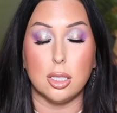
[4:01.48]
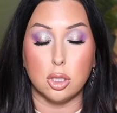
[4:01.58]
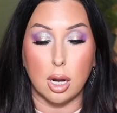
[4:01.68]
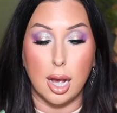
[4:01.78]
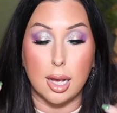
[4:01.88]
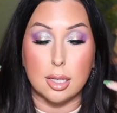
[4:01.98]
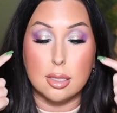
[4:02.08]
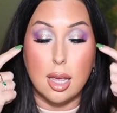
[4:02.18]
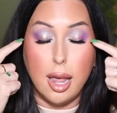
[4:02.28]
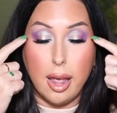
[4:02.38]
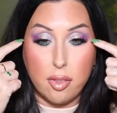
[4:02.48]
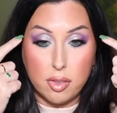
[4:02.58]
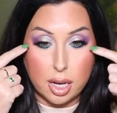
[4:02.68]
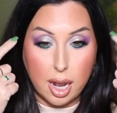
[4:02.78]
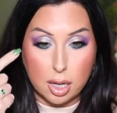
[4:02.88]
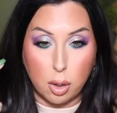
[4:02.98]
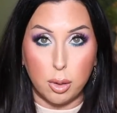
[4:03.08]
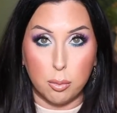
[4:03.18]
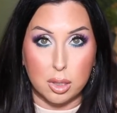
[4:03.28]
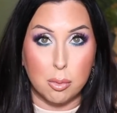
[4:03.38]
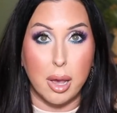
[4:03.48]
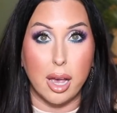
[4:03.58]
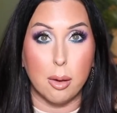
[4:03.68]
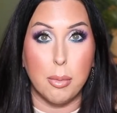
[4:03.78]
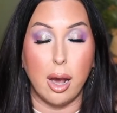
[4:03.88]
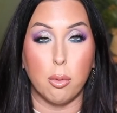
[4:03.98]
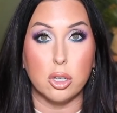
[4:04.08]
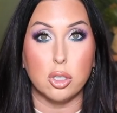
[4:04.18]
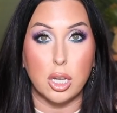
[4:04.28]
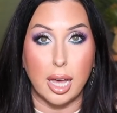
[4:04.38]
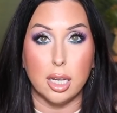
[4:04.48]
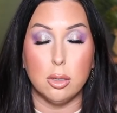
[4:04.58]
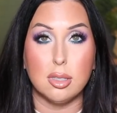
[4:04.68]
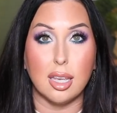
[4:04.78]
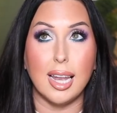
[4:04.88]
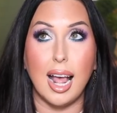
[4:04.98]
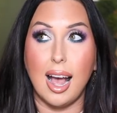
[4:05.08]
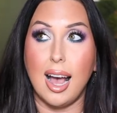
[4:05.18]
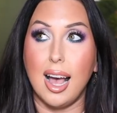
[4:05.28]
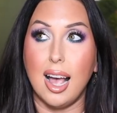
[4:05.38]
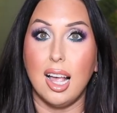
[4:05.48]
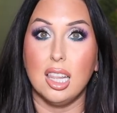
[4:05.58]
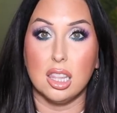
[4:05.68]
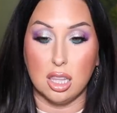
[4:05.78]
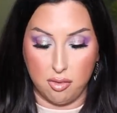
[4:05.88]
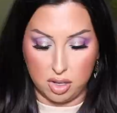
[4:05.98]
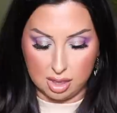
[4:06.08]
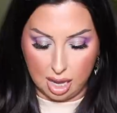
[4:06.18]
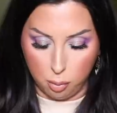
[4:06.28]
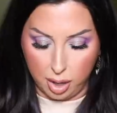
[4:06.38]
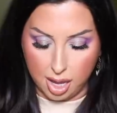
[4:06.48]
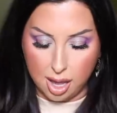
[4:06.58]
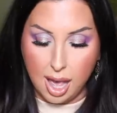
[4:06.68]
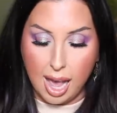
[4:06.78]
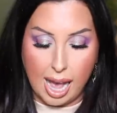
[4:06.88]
it dries, and then I go in with my powder shadows, and I love it that way.